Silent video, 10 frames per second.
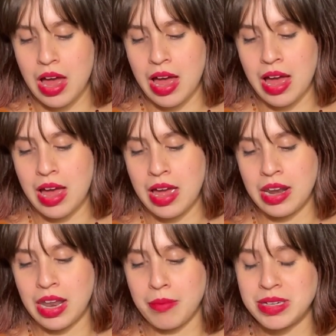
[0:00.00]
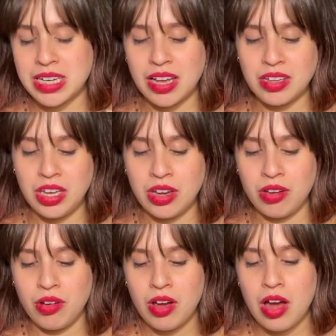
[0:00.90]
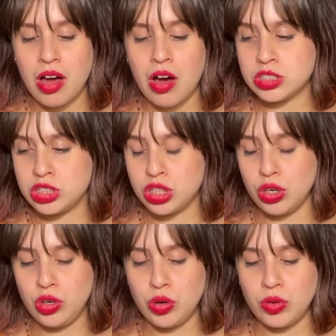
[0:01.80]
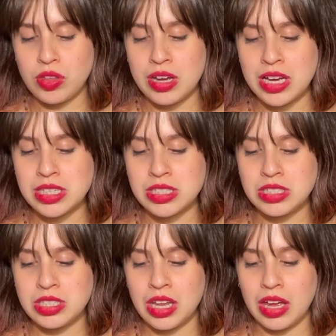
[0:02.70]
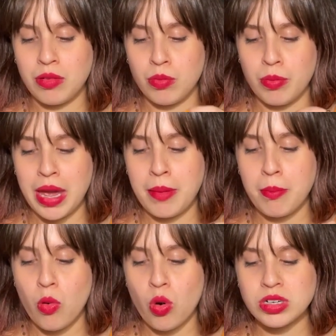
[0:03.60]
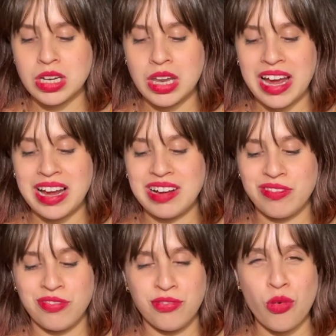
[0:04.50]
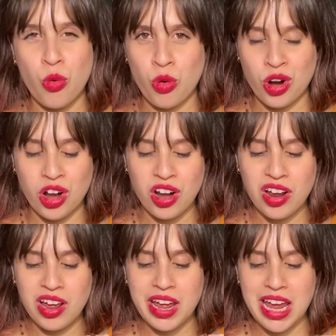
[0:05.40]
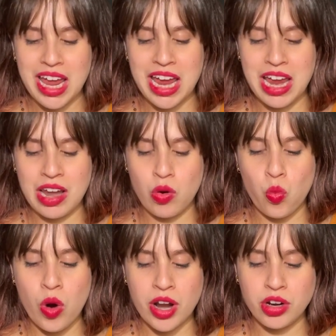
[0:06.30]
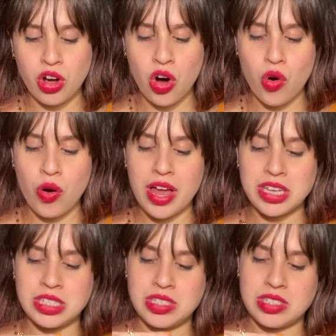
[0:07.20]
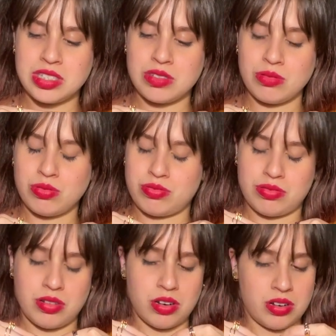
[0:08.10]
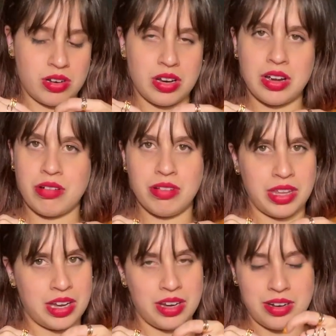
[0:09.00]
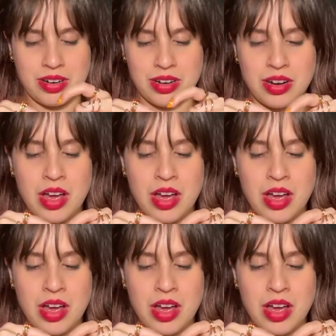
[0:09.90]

And let me tell you, to do this, to like make more than like 4 in one go is, I really hated it.